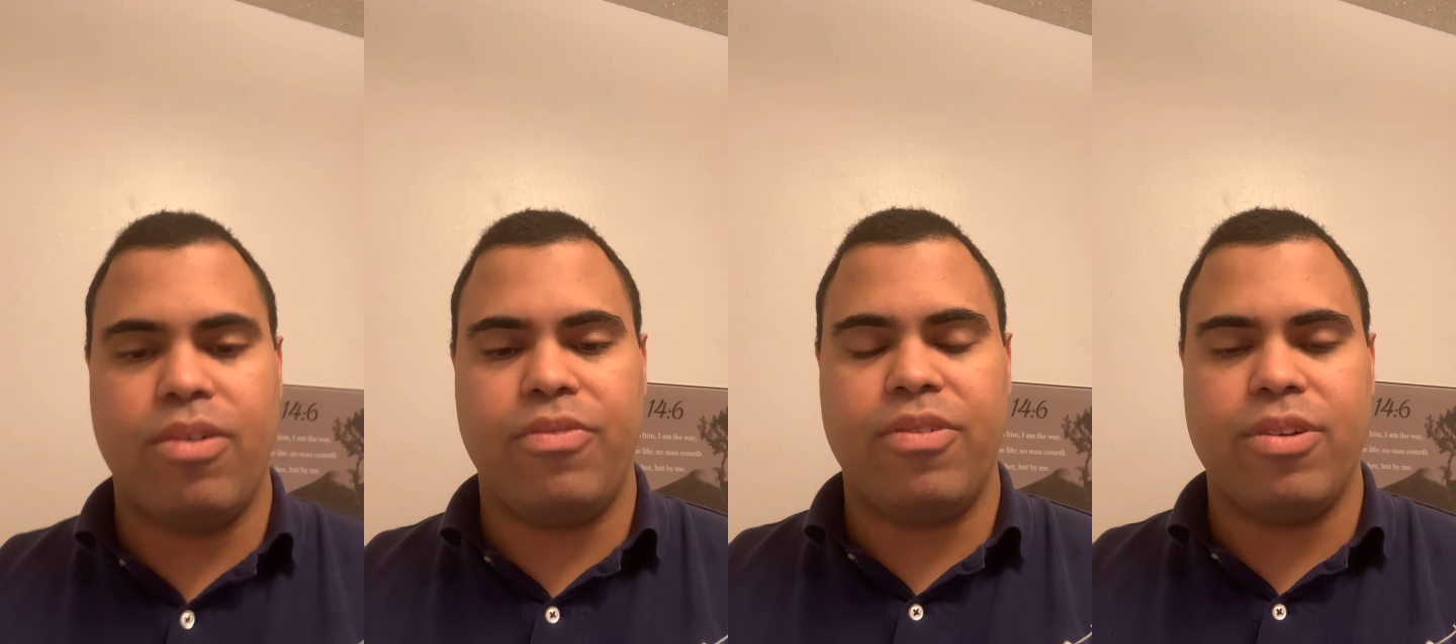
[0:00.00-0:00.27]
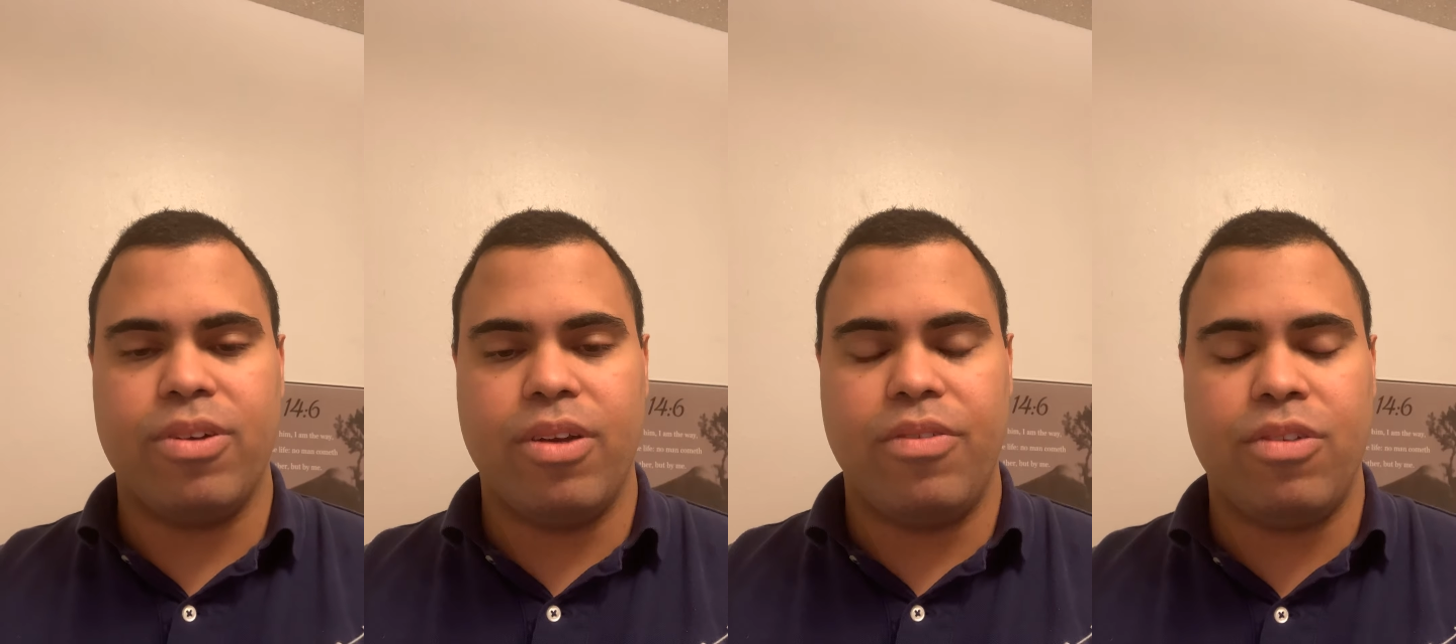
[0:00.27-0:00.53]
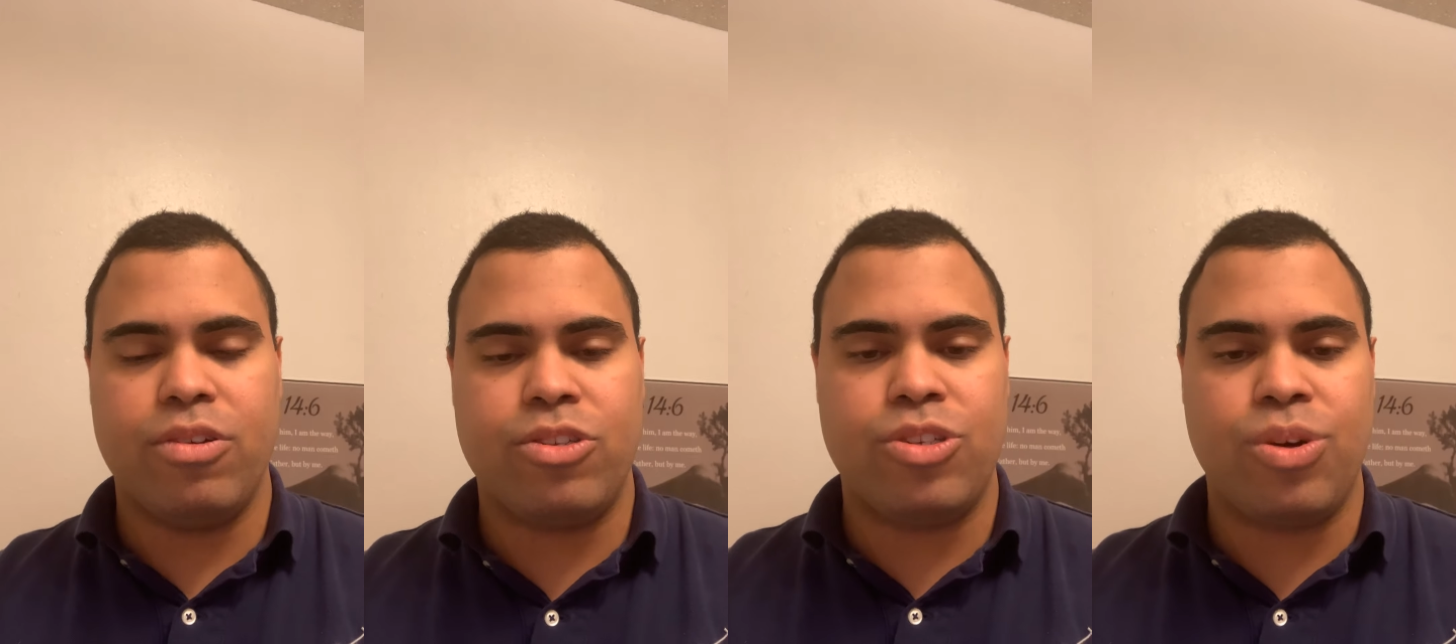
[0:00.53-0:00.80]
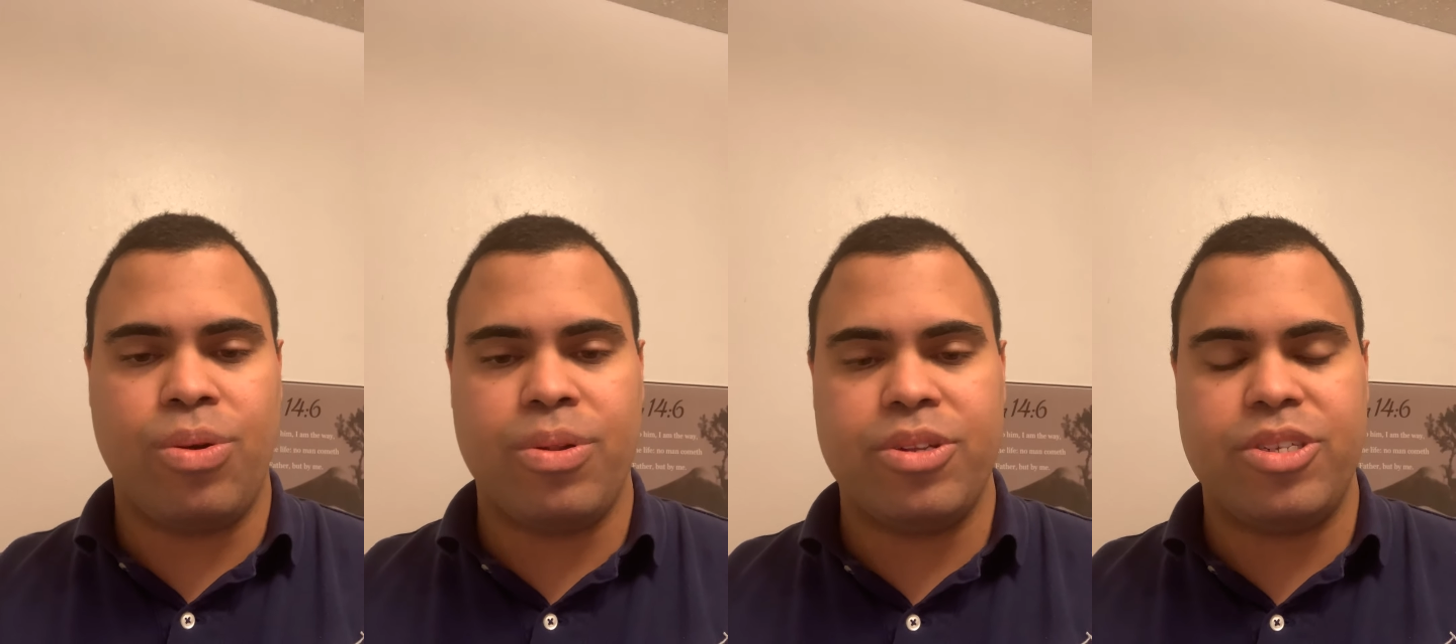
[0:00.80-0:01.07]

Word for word: if your if your soul is